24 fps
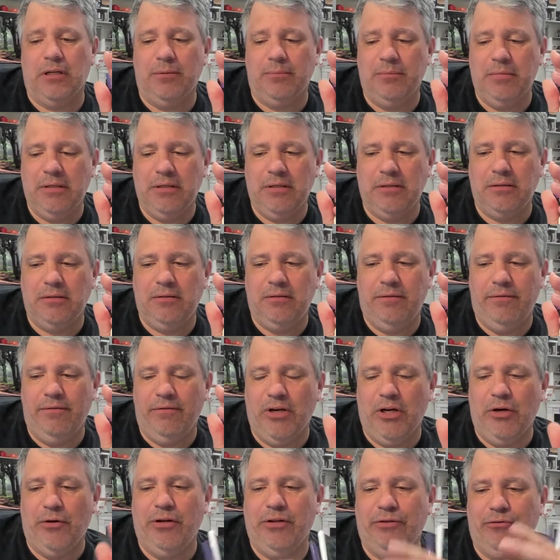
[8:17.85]
is
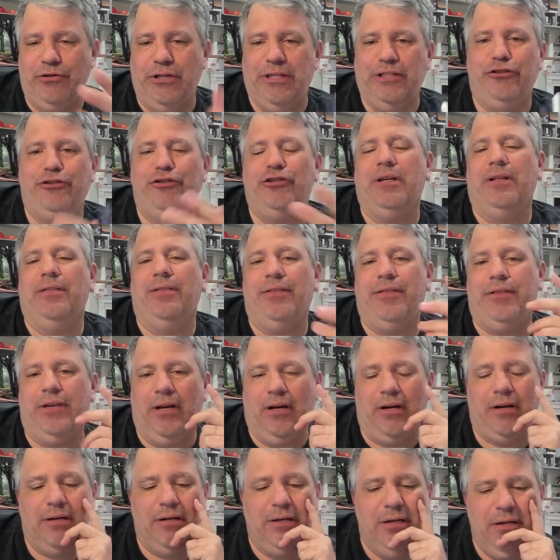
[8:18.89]
very rich and
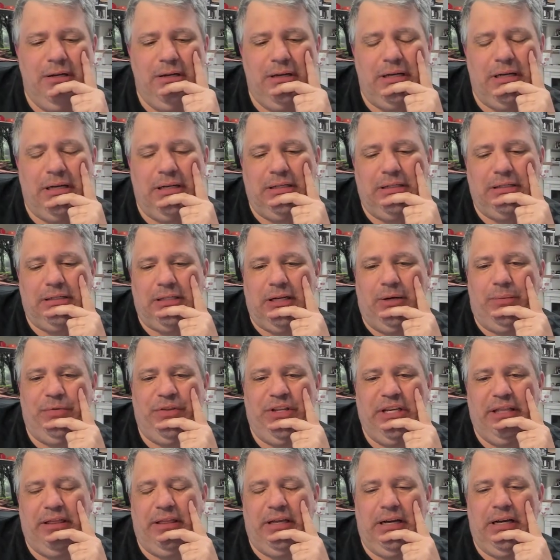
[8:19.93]
thick, and it's
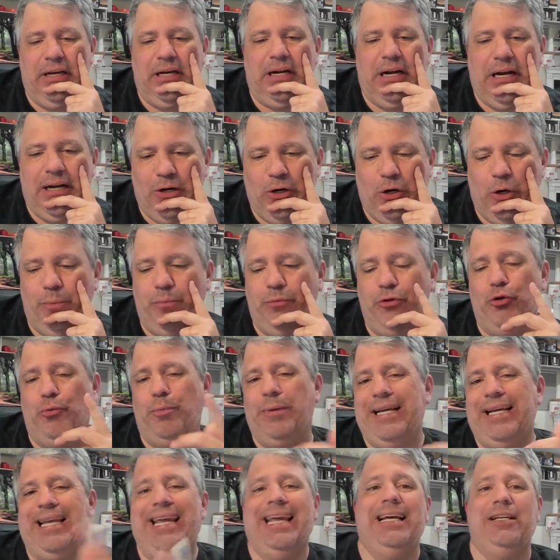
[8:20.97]
something that I hope you
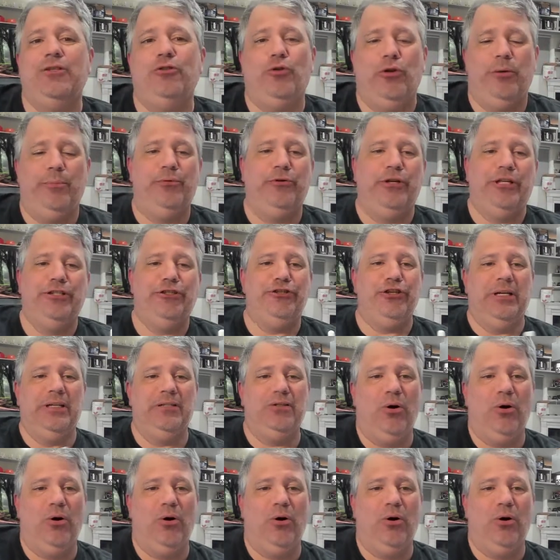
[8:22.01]
begin to appreciate.